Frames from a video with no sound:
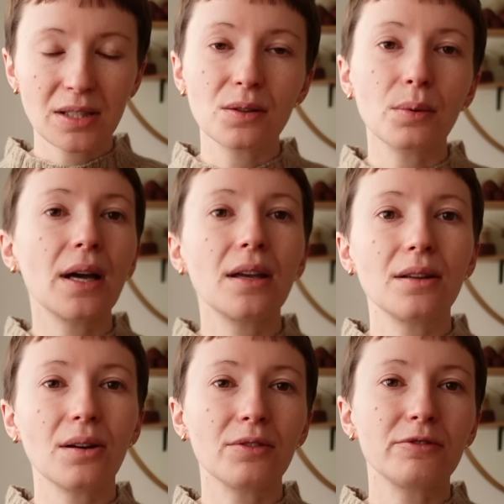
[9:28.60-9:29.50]
a
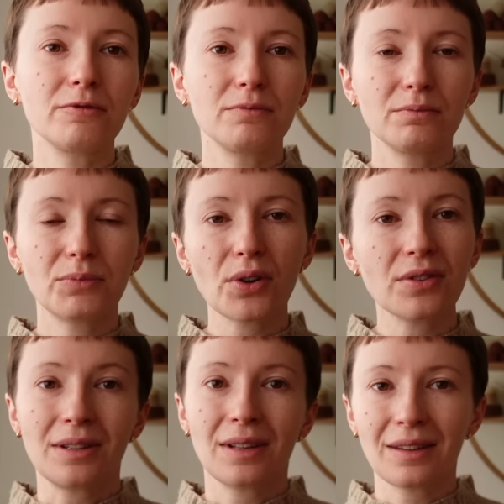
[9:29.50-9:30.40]
way of
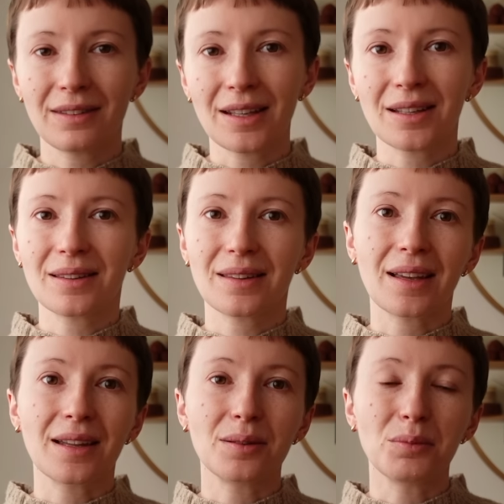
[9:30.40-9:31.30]
processing things
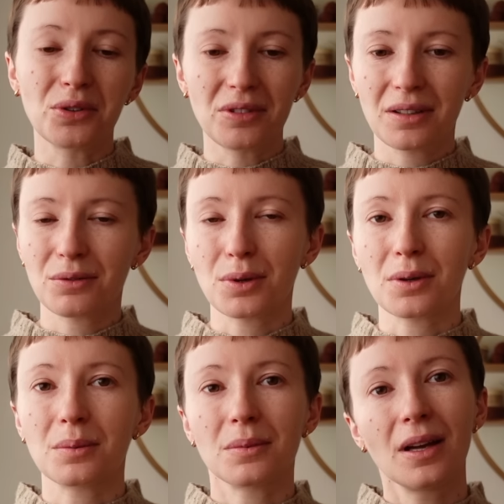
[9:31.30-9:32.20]
and moving
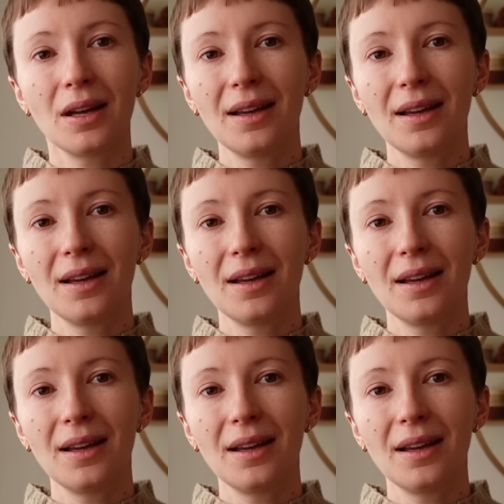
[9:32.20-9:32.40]
from